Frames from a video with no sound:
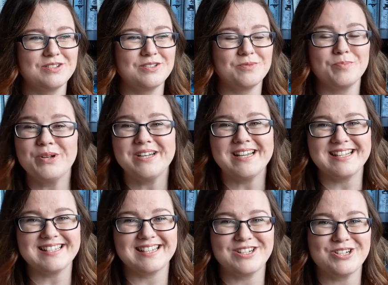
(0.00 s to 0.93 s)

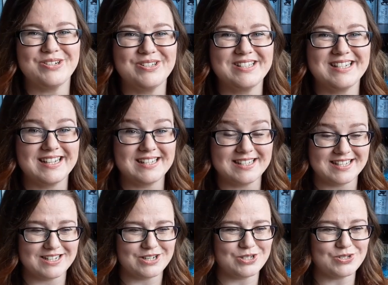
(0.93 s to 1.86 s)
Mondays and Tuesdays
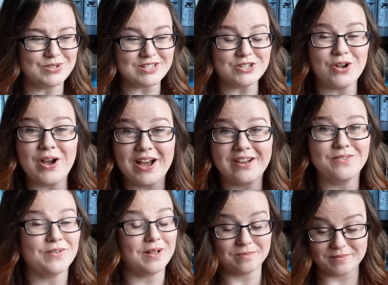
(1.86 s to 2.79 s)
at nursery. So
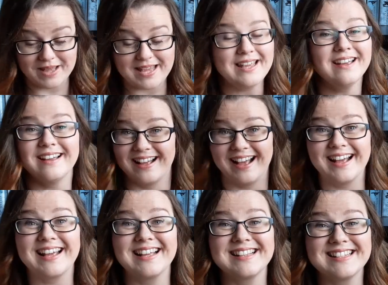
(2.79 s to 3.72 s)
I'm here. I
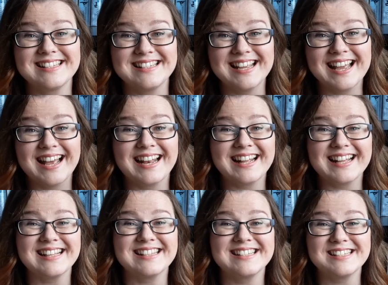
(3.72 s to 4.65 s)
get to sit and I
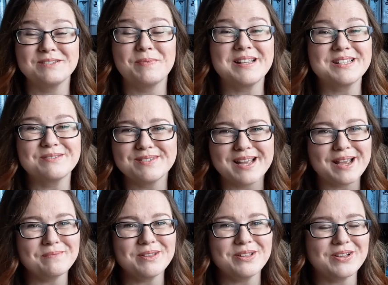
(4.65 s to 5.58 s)
get to spend some
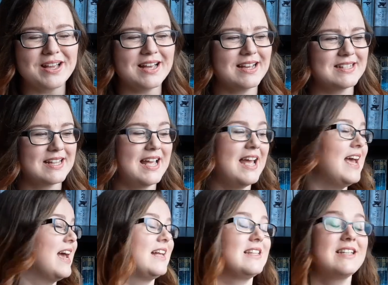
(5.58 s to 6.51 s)
time with you guys
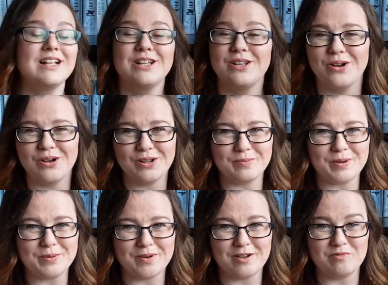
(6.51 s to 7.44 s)
and tell you all
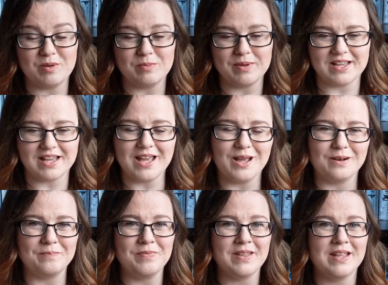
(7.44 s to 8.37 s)
about what I've been making.